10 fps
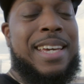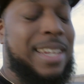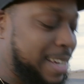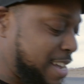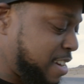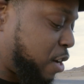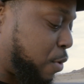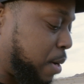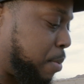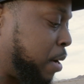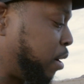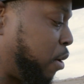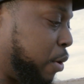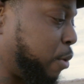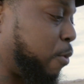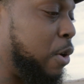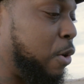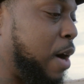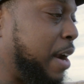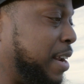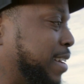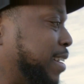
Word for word: get any grip on the road. I didn't